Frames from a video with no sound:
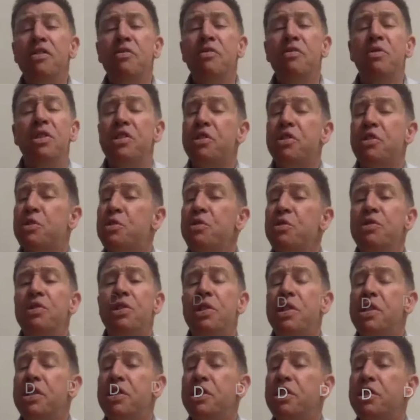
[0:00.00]
really 2
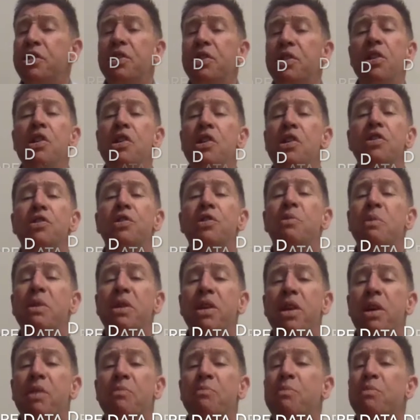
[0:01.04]
things to
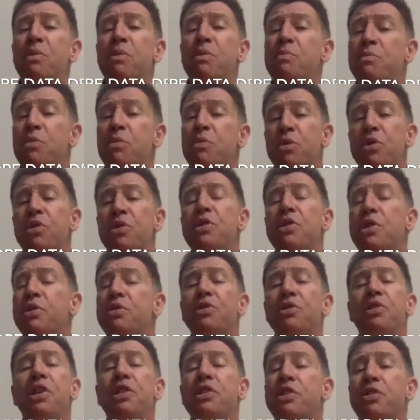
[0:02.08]
become more
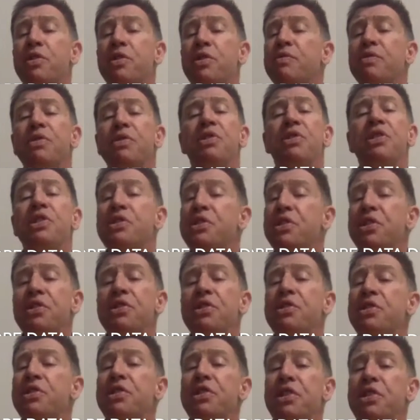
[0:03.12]
data driven in
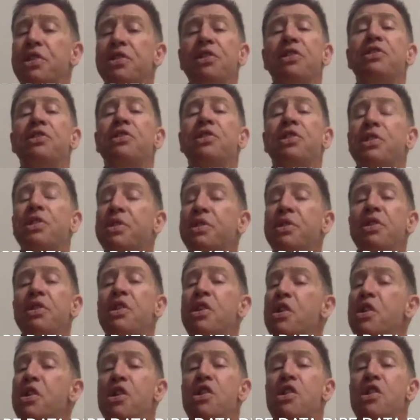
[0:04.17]
L&D.
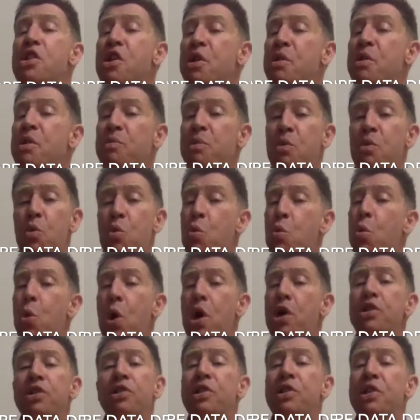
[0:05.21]

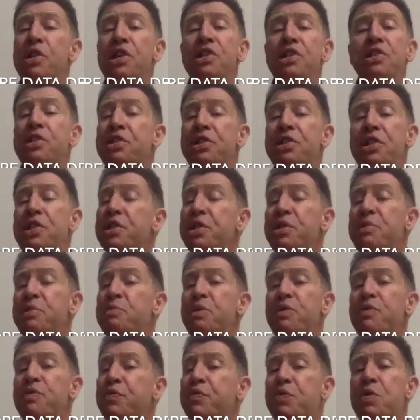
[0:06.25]
One, as you're starting to
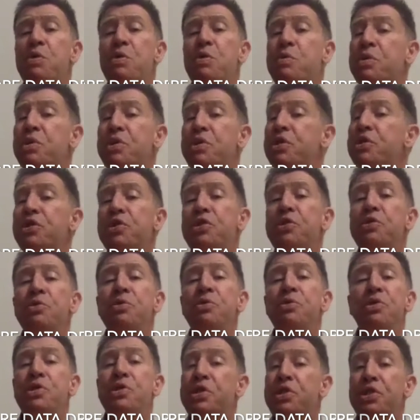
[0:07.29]
move forward
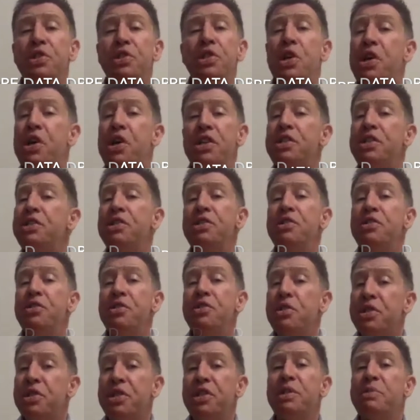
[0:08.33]
to design
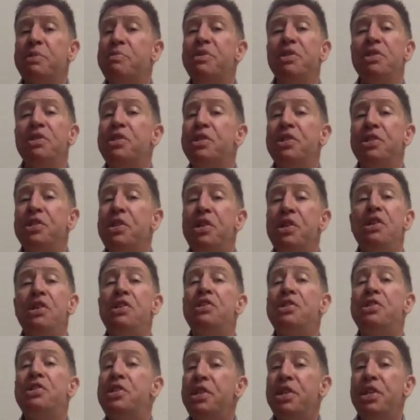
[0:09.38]
learning experiences,
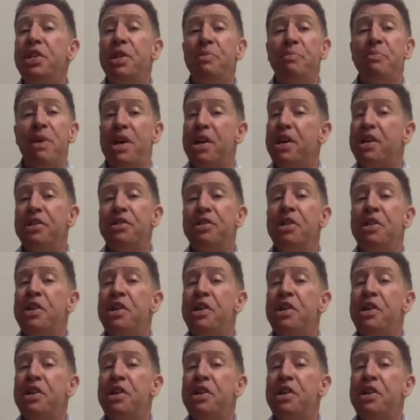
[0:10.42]
thinking about